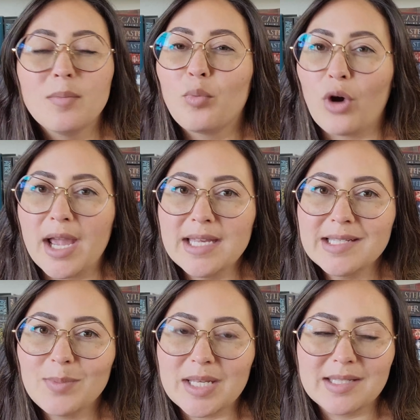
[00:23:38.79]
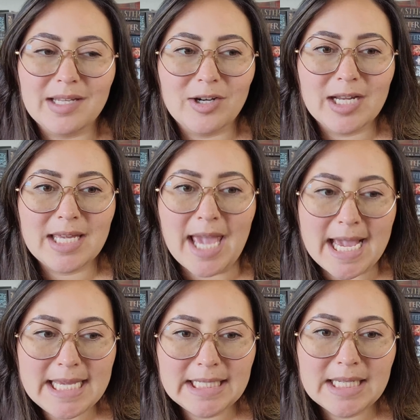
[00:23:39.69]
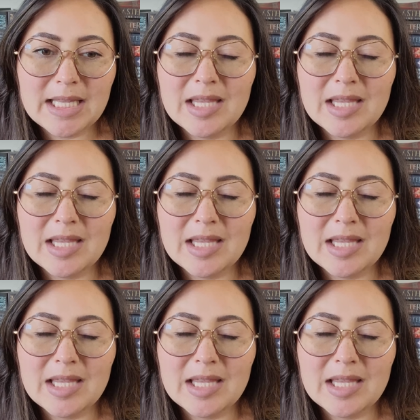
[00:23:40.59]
Praise by Sara Cate.